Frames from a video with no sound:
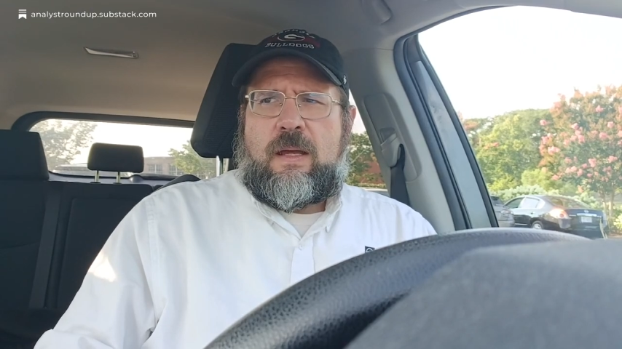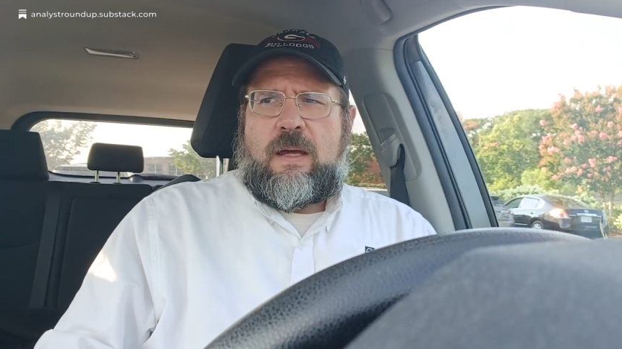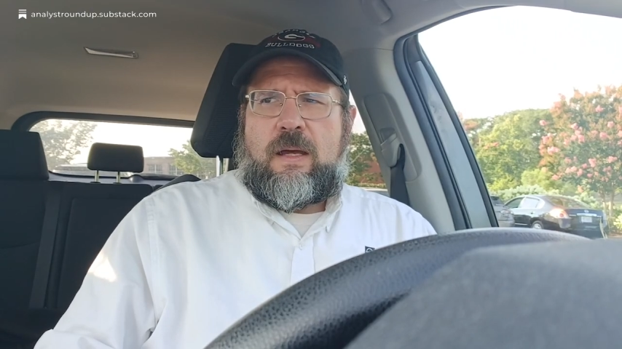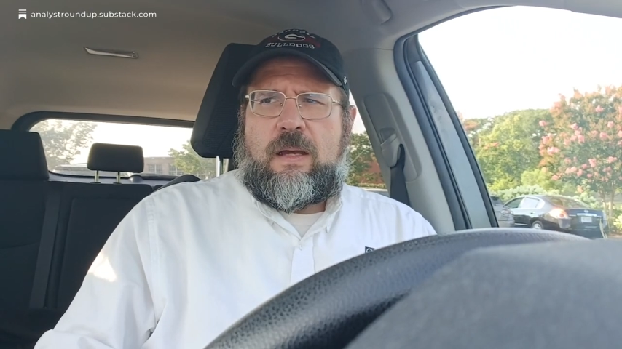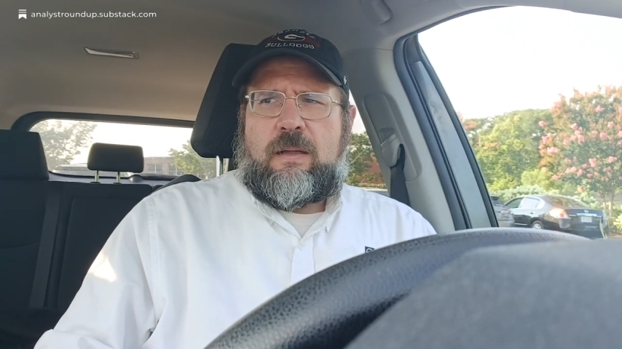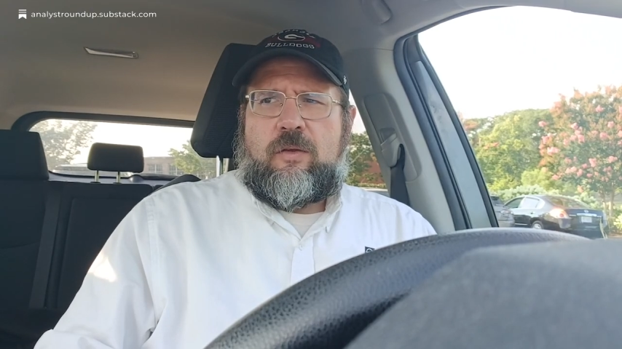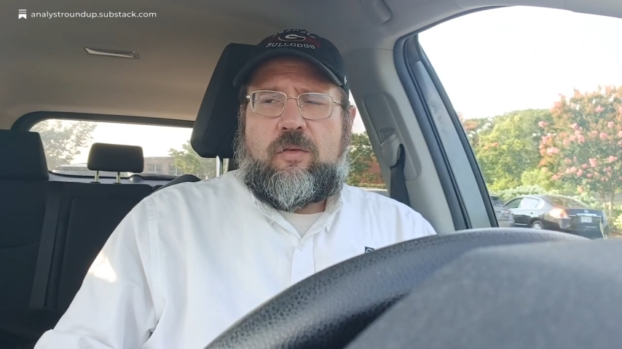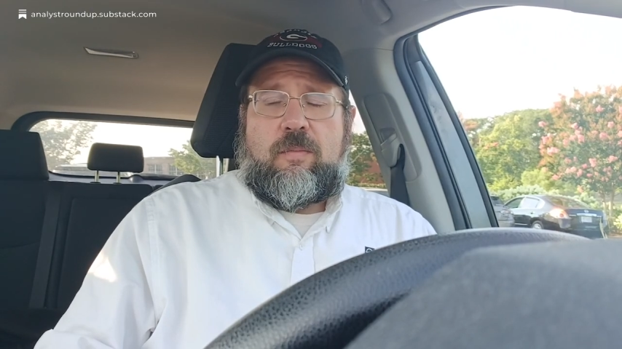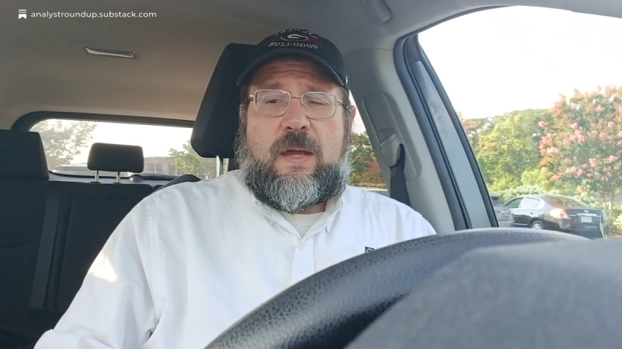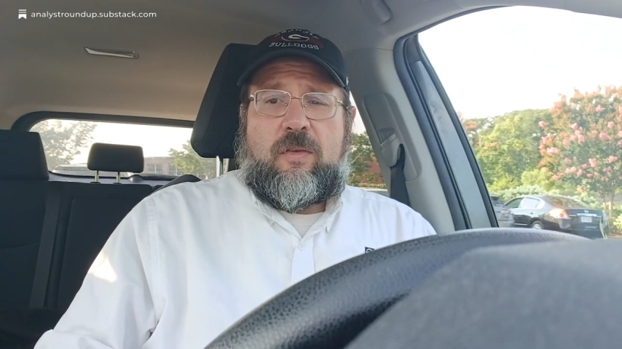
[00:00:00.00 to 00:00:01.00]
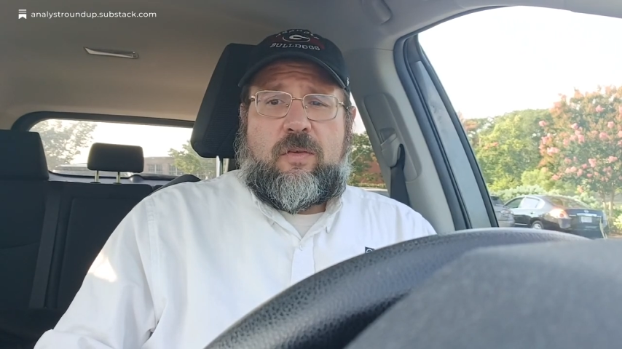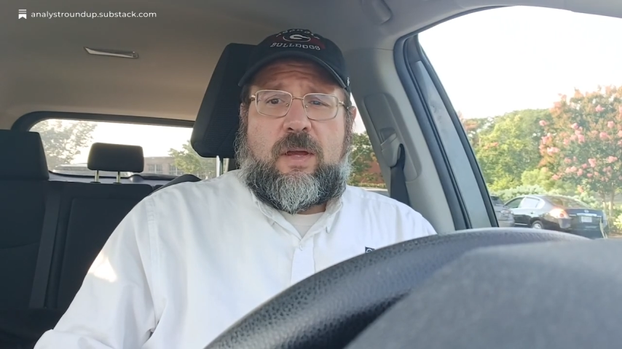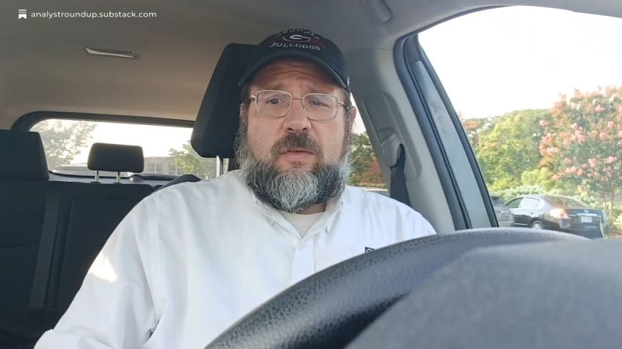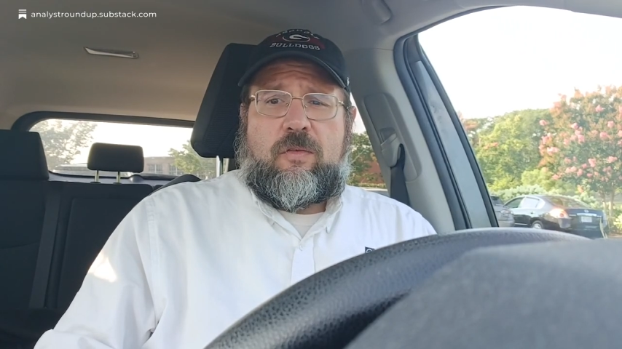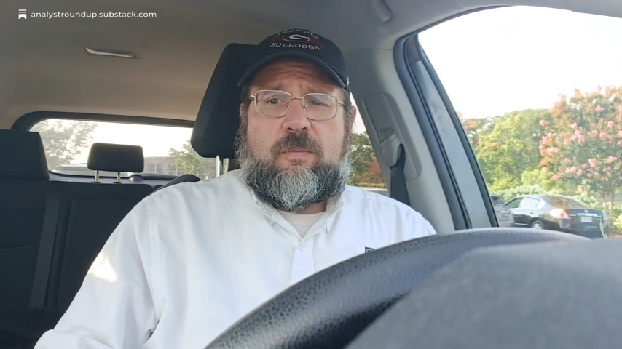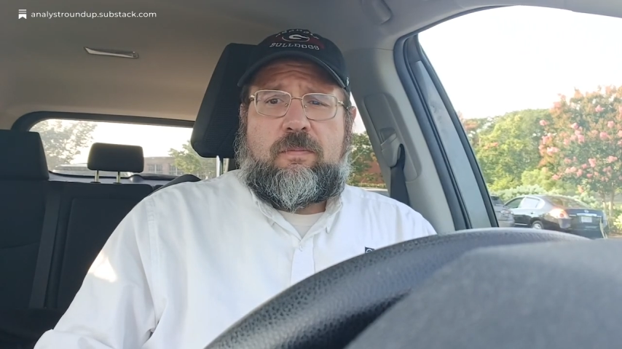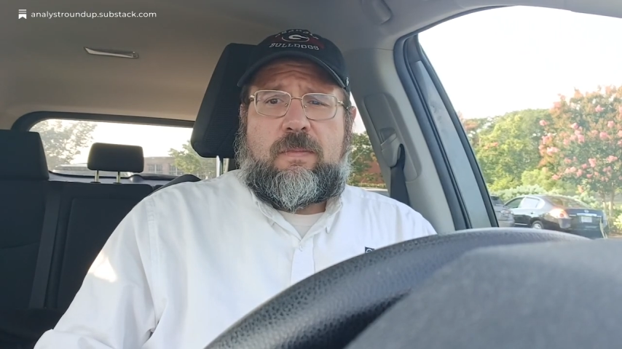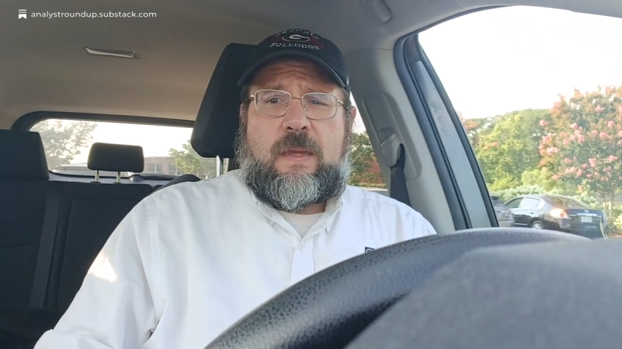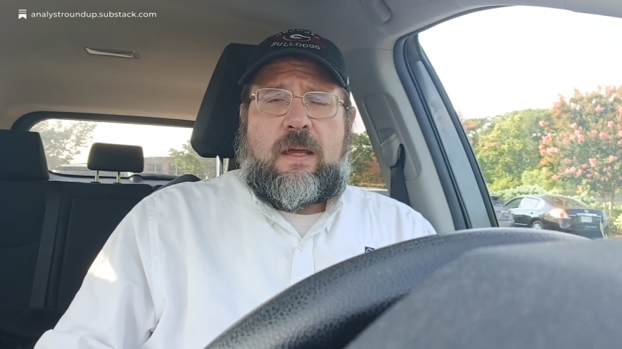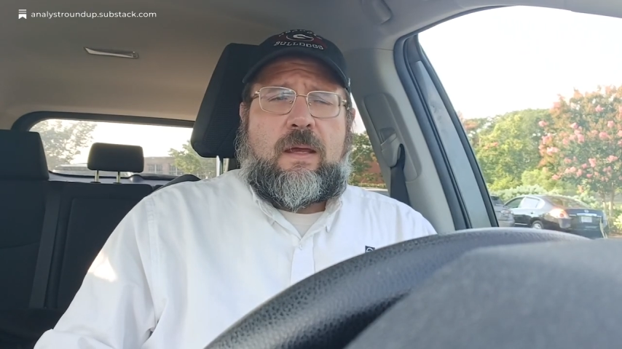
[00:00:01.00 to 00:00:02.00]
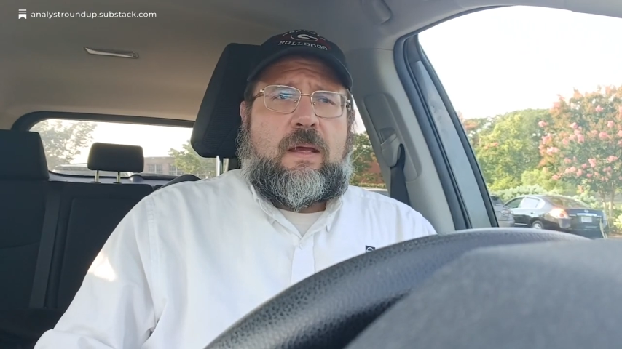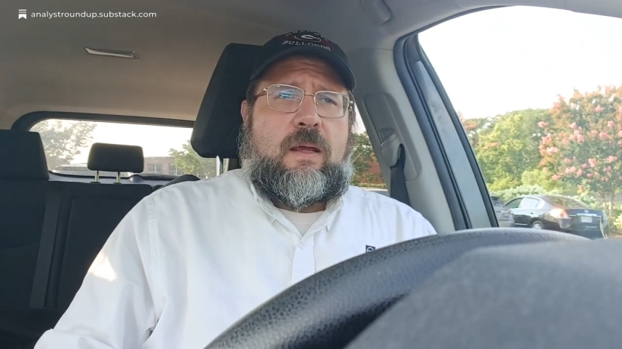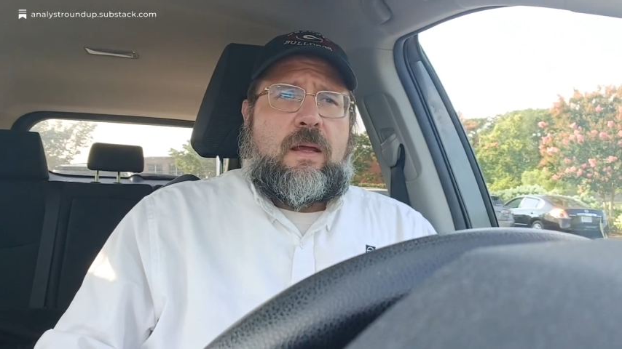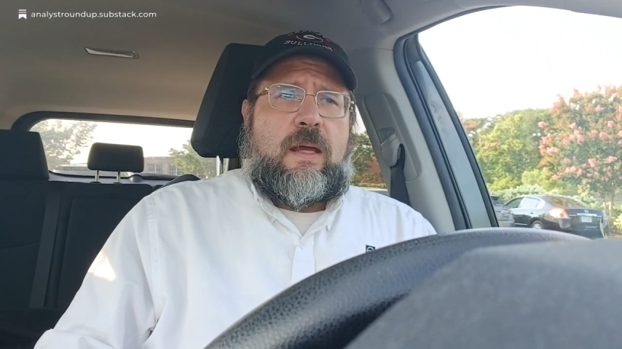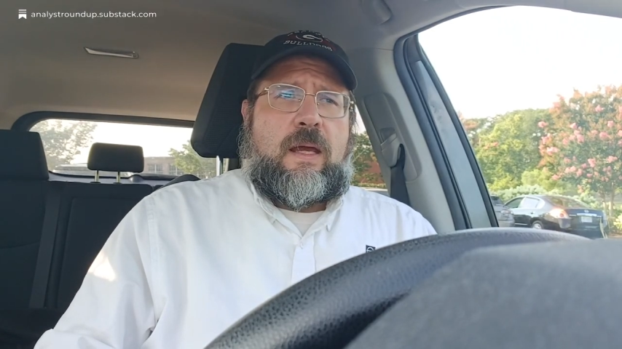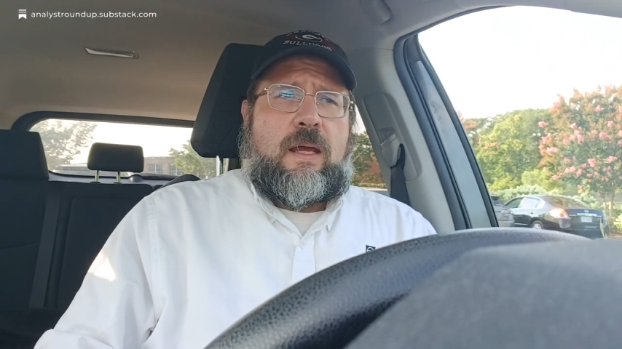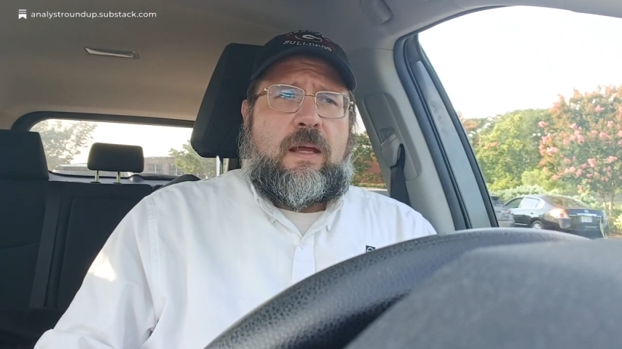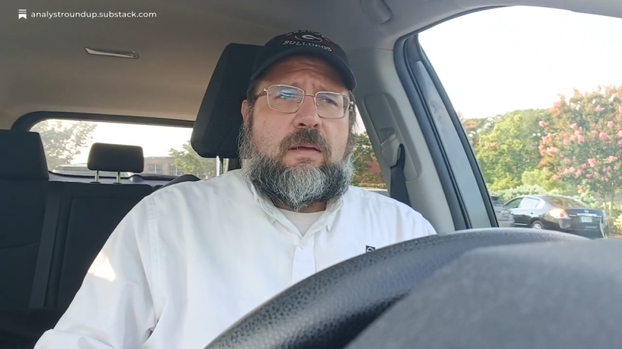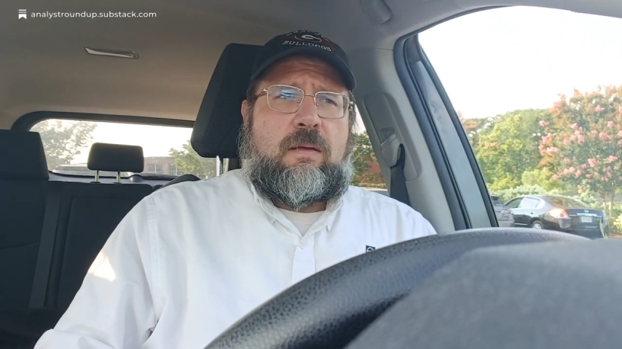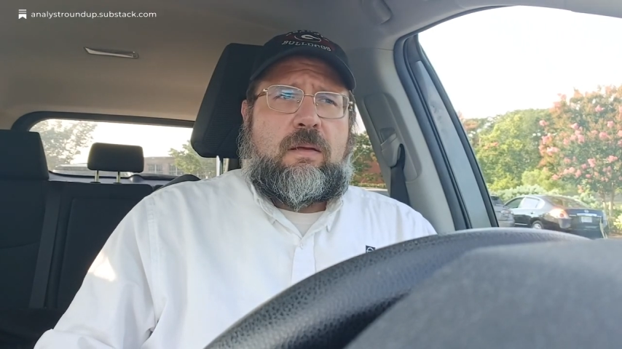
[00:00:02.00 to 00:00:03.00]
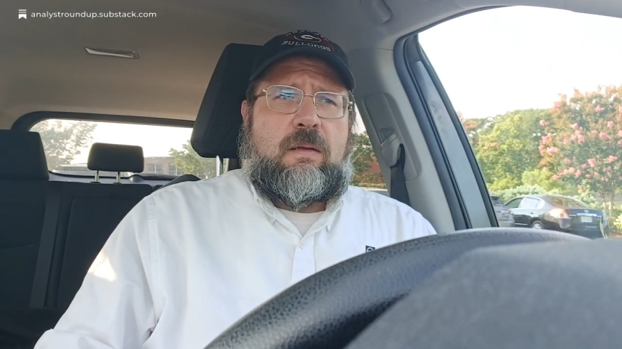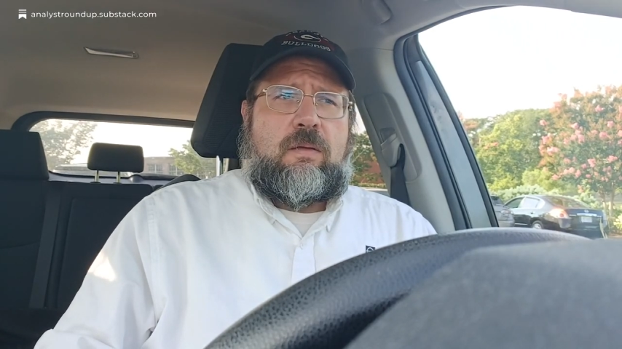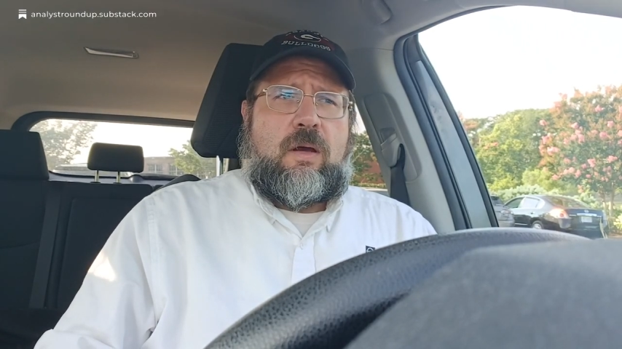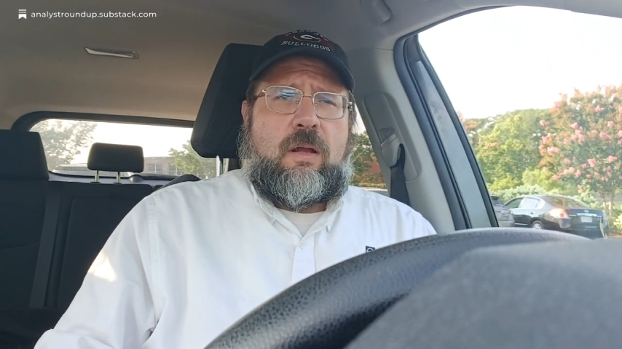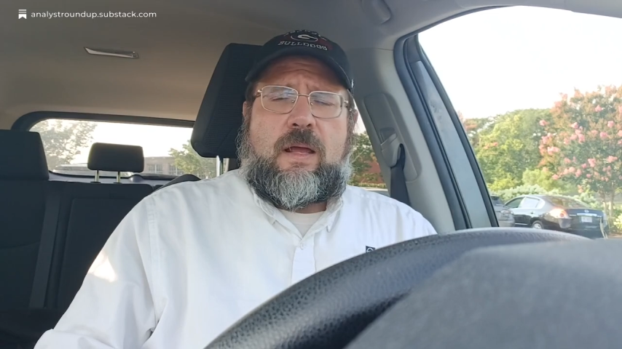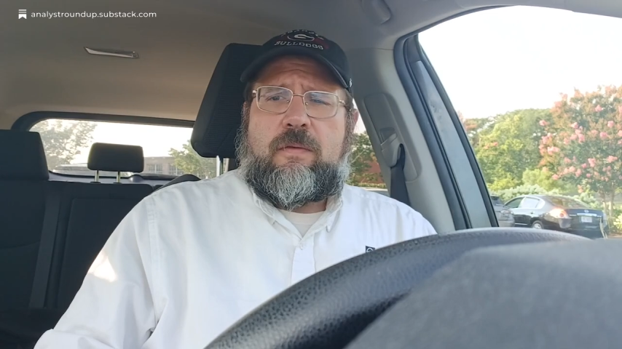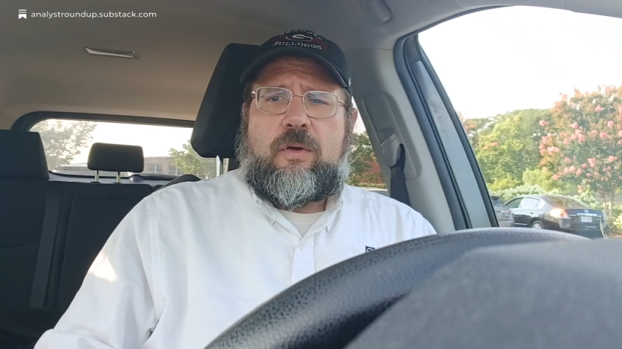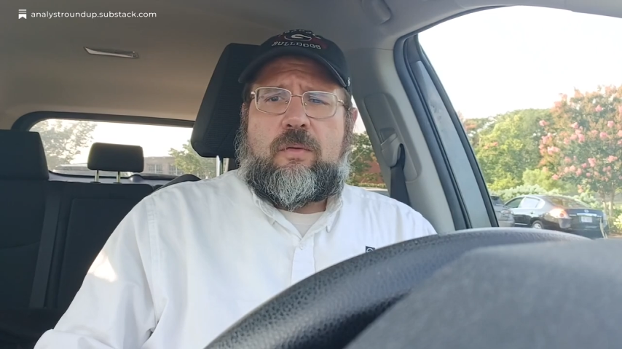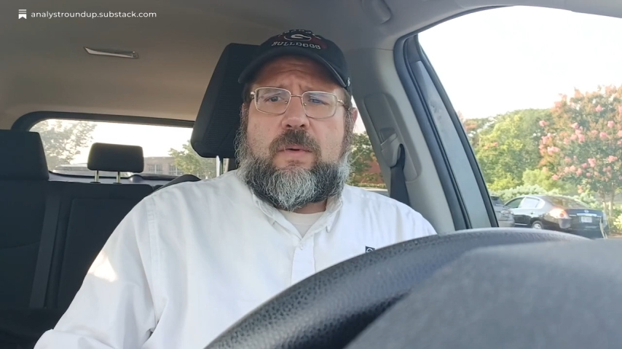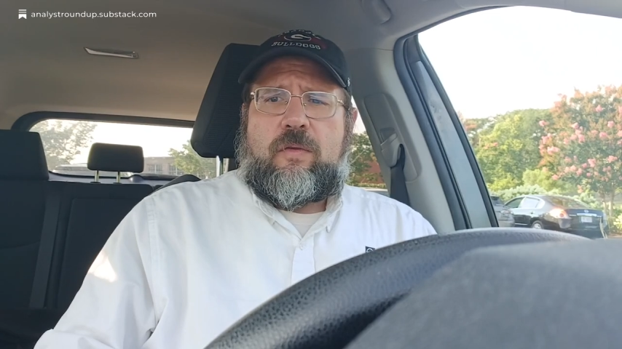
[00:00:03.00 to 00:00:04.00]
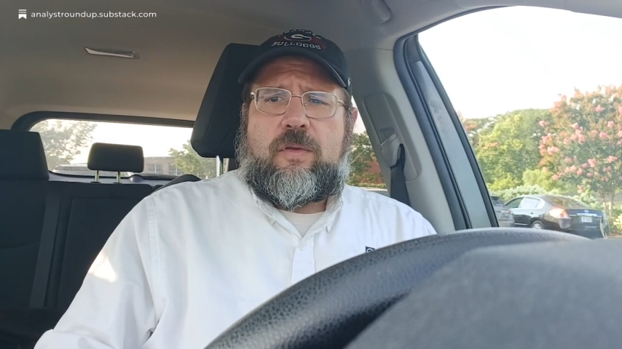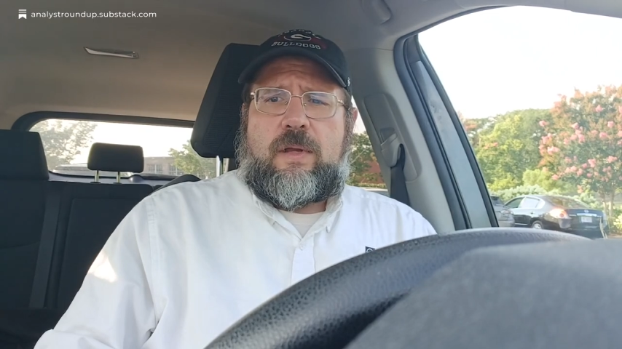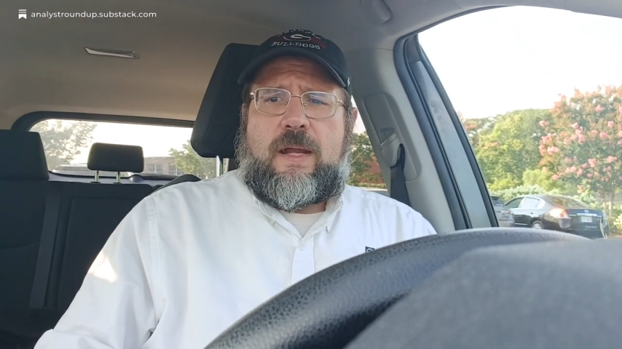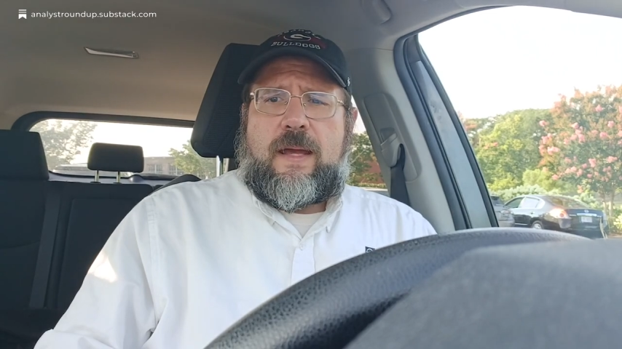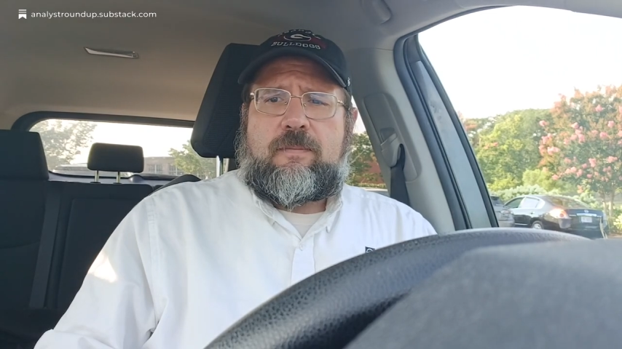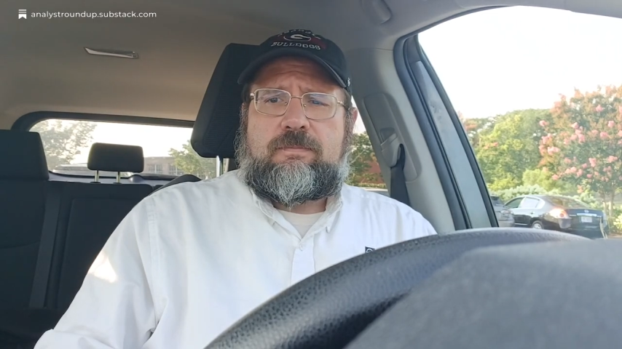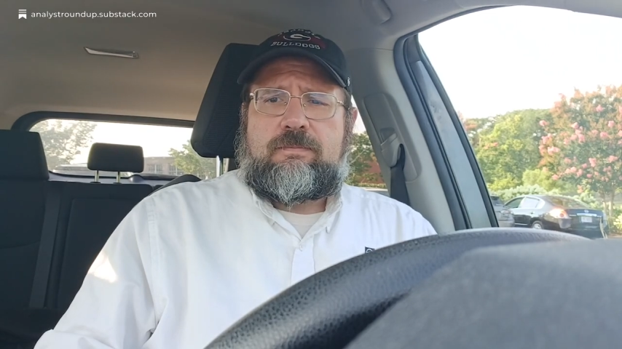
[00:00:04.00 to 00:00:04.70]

At least it made sense. And y'all have a good rest of the day.